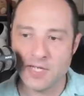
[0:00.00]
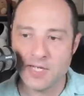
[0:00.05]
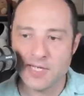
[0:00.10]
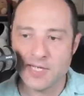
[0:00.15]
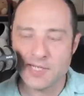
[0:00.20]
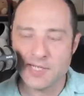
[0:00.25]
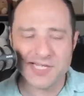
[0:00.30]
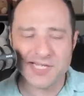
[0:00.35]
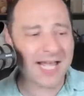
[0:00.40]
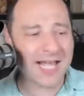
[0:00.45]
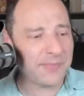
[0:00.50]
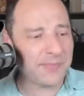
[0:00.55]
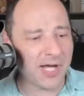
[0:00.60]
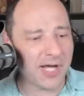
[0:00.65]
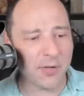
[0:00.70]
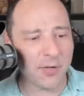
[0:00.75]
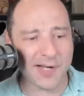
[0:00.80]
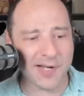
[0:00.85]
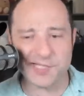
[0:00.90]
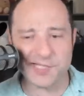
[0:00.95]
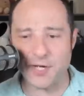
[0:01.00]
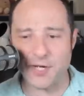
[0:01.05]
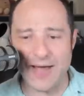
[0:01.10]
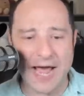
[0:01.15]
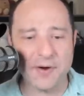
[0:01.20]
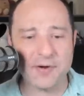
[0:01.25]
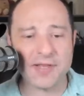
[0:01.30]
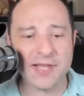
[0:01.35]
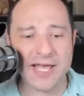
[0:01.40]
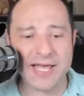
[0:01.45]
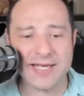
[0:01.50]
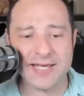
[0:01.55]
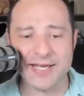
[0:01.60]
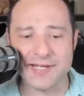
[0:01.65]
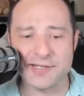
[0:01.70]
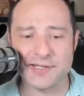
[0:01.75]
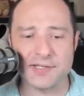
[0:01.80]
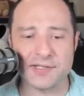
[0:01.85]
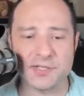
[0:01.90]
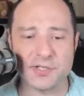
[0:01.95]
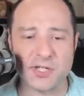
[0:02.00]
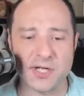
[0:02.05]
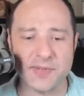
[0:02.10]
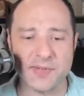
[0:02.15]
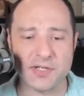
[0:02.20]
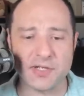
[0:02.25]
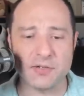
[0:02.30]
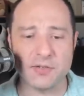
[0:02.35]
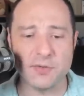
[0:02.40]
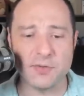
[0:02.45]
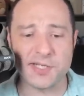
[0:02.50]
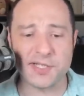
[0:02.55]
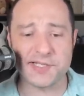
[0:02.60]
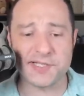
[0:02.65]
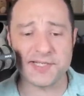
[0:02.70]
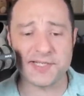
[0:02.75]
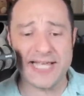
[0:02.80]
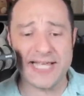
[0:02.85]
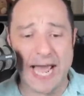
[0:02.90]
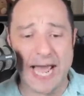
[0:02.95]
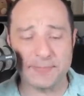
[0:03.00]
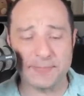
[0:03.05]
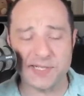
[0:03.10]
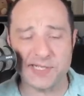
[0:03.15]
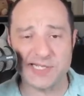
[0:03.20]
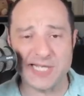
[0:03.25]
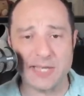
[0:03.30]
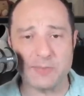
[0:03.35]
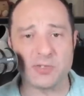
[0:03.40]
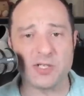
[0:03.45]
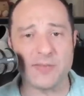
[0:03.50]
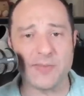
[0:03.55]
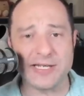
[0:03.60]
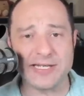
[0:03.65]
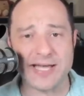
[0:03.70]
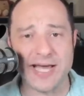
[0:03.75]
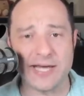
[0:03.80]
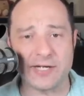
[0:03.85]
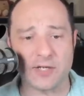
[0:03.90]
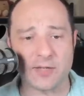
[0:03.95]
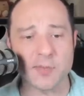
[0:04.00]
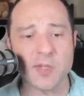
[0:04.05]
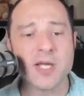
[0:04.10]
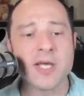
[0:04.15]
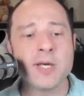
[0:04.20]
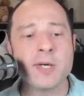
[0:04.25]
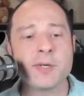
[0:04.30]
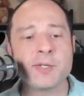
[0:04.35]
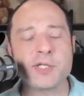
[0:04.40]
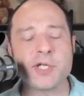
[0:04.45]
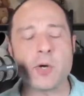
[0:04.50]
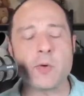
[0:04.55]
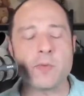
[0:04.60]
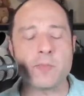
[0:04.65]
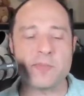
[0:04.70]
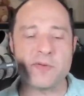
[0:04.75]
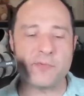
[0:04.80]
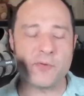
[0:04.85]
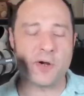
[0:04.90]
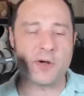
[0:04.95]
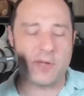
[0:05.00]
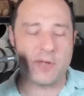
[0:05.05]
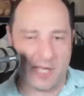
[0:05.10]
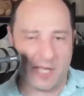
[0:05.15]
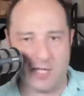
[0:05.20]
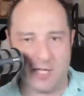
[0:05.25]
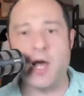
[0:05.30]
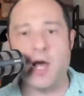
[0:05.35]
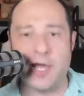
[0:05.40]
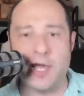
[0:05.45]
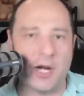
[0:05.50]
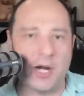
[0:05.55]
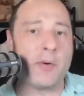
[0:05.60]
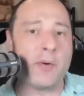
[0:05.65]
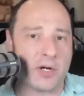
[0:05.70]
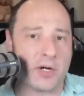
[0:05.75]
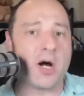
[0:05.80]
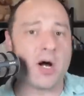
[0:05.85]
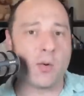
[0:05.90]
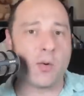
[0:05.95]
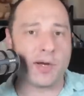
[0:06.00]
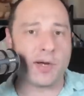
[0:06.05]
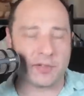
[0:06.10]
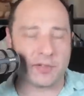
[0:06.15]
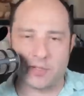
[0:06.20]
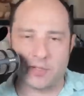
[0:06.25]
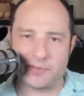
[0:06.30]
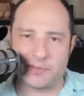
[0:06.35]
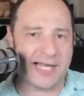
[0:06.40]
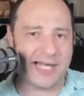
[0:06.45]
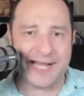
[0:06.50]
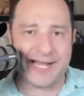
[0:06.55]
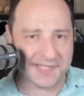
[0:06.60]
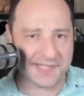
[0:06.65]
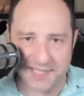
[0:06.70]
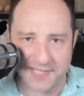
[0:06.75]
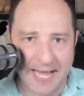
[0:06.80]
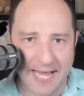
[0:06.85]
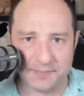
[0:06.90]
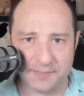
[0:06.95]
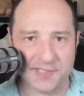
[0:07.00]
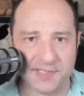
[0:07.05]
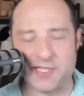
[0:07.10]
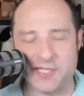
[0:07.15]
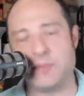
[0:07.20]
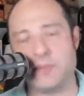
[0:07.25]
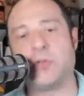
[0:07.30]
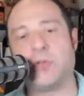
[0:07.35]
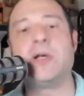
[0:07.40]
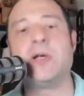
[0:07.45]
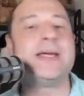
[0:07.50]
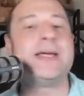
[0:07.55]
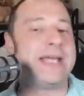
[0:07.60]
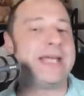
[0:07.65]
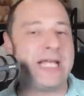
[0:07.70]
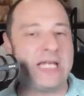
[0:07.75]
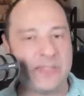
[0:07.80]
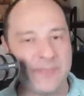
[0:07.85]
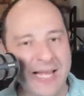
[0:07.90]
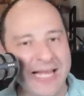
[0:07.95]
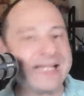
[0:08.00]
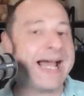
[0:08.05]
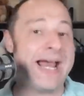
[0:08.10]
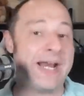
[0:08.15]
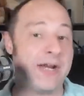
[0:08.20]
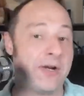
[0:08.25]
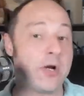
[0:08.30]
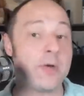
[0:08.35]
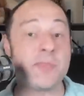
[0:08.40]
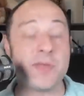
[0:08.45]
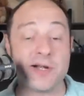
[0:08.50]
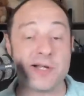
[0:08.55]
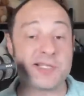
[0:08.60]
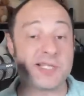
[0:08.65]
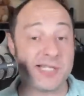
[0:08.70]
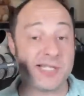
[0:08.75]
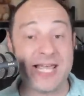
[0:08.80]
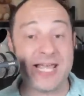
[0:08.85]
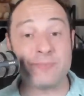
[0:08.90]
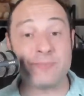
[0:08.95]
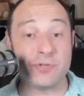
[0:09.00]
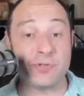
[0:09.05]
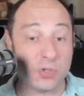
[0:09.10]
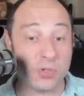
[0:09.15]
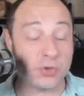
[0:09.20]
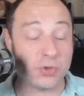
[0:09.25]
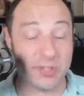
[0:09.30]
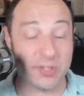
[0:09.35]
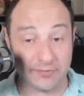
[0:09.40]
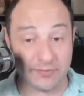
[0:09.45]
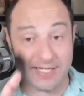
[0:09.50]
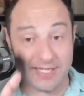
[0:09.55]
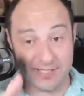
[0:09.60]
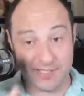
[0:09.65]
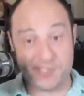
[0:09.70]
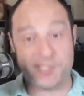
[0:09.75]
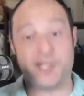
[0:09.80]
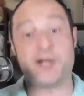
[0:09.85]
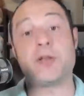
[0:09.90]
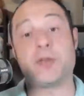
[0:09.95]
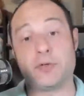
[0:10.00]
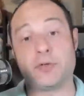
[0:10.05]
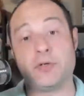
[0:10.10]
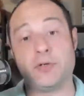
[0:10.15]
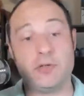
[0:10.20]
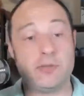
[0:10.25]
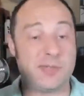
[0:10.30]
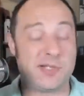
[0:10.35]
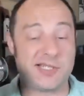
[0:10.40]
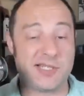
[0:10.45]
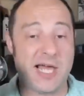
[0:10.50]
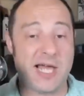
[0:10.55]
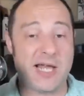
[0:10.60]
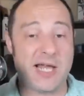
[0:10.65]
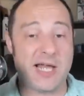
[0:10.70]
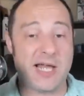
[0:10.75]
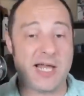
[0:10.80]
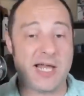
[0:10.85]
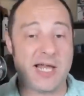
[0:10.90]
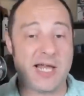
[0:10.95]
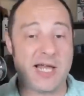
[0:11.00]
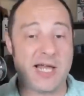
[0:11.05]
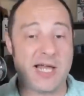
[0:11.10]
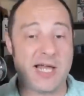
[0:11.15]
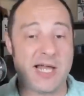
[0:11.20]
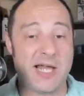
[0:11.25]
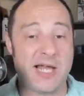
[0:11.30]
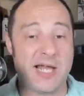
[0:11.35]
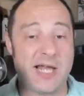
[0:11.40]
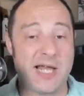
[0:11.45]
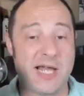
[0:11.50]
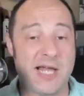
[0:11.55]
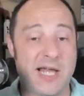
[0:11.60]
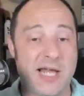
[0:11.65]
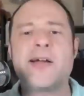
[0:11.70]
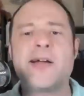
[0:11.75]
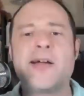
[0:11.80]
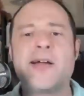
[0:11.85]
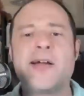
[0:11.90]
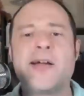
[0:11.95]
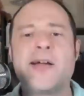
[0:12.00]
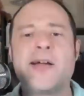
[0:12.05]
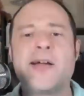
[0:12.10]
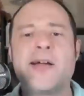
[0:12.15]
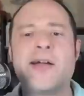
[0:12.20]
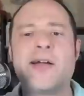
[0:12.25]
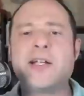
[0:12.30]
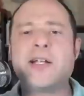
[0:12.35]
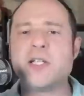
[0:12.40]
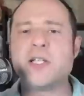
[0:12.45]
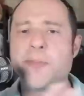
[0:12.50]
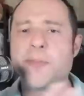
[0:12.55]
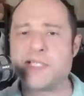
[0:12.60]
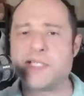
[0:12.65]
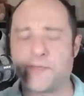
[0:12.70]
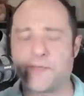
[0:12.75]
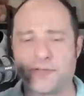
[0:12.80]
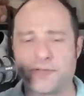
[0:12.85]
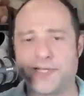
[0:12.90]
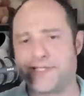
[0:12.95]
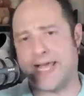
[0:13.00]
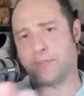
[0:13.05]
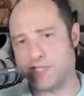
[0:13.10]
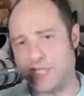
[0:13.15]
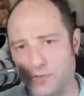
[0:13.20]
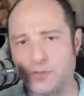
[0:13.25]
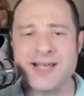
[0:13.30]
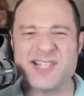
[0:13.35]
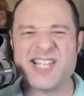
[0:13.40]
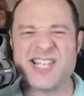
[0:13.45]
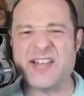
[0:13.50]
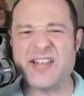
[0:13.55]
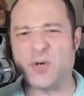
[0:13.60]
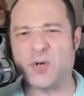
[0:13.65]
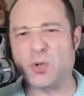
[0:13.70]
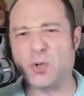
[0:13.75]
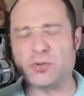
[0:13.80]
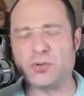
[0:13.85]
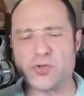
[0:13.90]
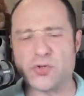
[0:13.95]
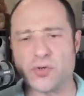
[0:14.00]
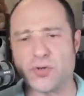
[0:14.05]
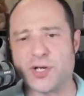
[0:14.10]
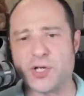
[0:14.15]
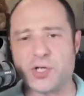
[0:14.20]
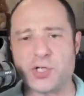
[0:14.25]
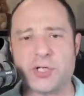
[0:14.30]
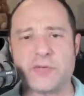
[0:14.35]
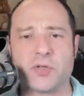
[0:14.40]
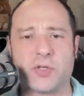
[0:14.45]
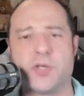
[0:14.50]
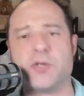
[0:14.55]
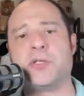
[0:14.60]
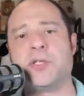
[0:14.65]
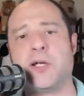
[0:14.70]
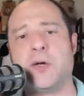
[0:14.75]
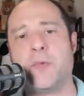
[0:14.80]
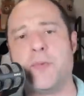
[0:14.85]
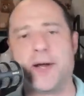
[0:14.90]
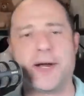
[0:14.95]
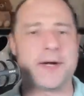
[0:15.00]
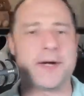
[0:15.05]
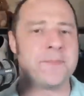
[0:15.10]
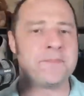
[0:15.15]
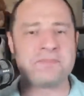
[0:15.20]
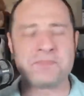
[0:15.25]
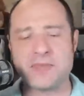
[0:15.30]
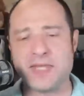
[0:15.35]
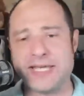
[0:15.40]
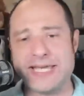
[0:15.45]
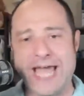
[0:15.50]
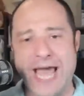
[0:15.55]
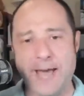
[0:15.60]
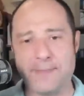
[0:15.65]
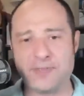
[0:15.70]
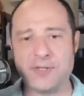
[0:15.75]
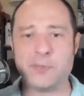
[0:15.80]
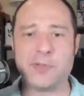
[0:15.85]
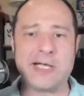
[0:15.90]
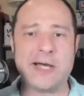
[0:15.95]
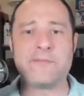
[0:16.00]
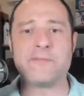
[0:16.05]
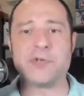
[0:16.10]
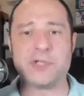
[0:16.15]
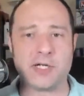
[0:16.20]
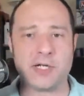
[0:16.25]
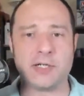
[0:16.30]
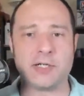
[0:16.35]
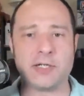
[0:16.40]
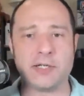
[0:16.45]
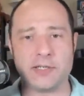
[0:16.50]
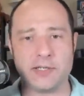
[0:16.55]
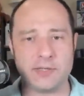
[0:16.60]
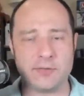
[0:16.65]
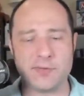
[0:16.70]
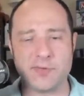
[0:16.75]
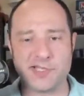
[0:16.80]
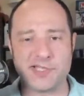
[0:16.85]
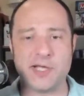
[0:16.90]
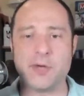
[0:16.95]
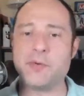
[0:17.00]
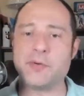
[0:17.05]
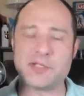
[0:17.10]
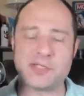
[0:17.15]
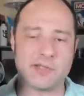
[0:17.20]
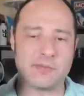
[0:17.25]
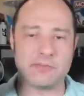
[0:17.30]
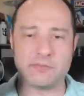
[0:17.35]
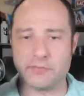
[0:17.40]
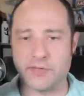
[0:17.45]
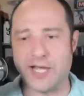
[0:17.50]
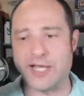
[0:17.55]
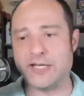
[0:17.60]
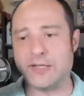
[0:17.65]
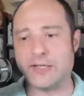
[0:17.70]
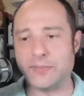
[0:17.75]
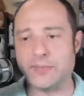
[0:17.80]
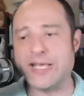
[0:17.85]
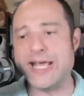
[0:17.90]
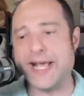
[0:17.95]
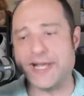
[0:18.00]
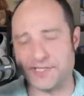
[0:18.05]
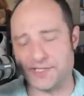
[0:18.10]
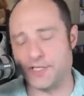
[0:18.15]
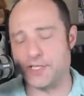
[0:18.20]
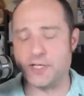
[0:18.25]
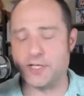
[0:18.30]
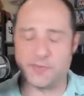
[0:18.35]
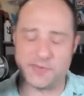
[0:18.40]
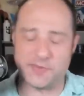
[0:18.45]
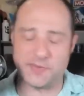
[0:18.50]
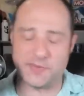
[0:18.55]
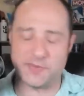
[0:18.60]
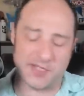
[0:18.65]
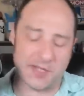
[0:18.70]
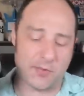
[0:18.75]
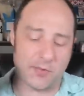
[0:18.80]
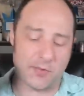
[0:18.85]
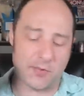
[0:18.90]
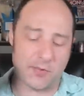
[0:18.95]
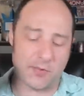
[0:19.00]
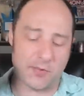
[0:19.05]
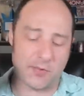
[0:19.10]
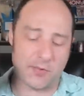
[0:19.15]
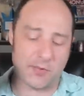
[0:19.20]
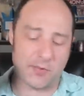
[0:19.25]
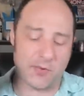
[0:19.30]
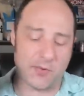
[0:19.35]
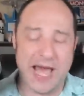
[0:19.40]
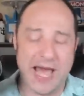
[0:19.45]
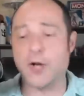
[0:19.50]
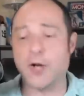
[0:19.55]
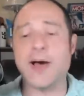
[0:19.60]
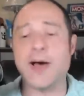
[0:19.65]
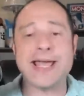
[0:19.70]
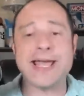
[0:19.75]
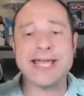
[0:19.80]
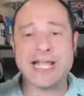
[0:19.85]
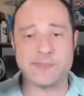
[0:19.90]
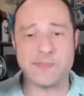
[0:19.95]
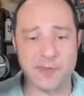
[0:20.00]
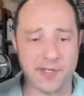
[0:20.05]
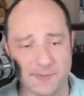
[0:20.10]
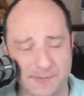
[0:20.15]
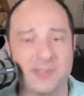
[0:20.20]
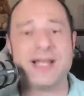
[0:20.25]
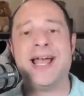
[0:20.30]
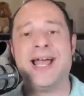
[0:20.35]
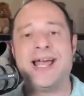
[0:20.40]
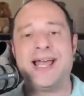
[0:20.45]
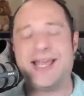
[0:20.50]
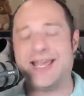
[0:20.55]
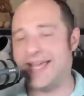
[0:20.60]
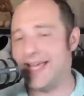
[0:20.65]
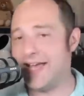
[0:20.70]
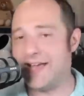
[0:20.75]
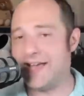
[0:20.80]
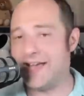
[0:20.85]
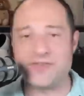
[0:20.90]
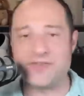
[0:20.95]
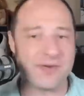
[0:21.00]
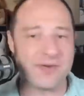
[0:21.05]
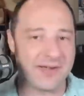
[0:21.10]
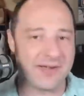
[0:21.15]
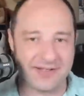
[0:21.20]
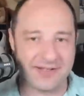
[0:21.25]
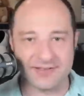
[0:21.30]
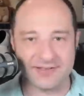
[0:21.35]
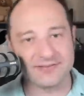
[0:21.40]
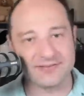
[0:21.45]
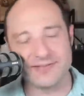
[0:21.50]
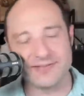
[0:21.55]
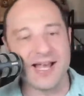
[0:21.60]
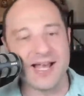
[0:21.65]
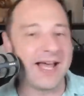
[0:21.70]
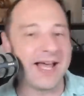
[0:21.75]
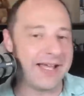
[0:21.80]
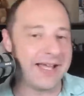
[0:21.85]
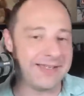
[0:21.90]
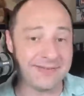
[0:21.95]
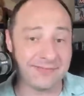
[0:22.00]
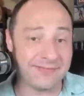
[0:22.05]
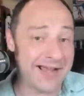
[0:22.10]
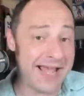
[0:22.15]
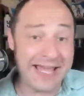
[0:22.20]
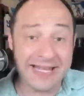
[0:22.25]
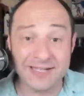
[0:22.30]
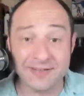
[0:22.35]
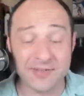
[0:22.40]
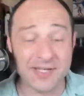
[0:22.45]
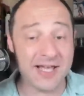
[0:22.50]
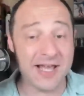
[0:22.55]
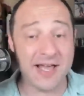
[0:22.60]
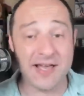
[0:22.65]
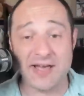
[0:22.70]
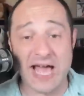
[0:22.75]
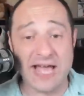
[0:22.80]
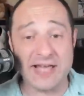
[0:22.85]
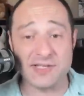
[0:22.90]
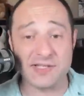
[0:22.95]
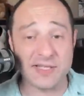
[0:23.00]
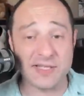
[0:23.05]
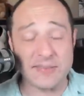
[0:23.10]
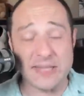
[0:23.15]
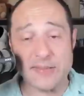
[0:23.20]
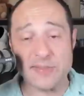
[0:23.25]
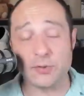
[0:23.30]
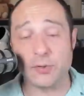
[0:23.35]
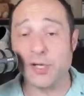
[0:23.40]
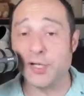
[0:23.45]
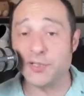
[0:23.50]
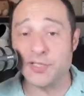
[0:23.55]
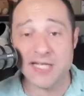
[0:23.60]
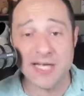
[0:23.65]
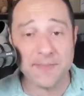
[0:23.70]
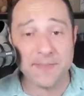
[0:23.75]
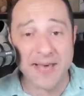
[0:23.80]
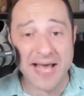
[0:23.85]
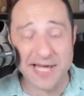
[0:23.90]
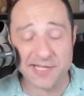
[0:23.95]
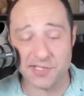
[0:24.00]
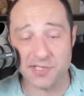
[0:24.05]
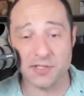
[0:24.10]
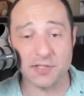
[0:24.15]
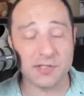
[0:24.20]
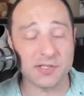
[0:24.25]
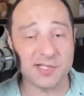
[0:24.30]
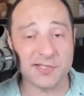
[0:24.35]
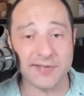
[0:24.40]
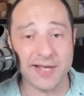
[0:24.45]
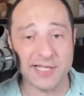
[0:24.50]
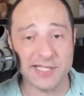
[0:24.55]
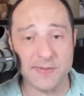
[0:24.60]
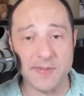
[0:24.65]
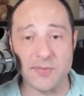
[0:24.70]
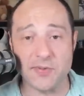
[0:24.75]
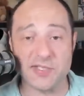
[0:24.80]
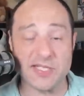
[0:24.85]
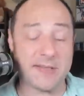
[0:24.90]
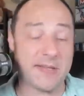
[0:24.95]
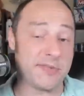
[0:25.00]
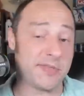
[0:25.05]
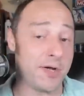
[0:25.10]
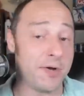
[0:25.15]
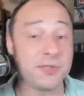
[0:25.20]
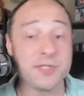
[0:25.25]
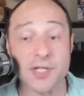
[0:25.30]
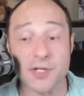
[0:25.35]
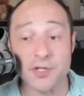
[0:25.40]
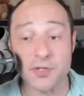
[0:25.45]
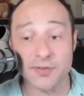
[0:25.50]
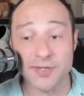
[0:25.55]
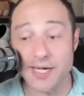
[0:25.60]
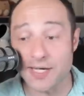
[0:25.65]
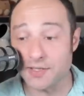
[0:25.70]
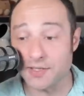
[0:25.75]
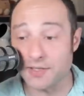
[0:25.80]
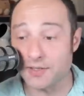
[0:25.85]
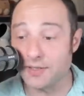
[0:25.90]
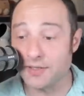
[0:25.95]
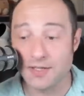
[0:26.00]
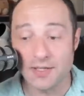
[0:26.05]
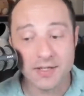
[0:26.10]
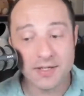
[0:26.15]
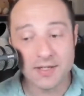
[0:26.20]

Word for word: Tom Young wants to know how do they uh, determine who sits at the captain's table in the main dining room? So before uh, I, know what you're all wondering, what the heck is the captain's table? In the main dining room, there is a table usually right in the center of the room. It's kind of it's it's decorated a little bit differently. It's the captain's table. It's kind of an old tradition of cruising where the captain would come for dinner and he would sit with some random guests. and you would say, "Well, how do I get to be one of those people?" I have no idea. Uh, randomly, I, I sometimes loyalty ambassador selects people, sometimes the hotel director.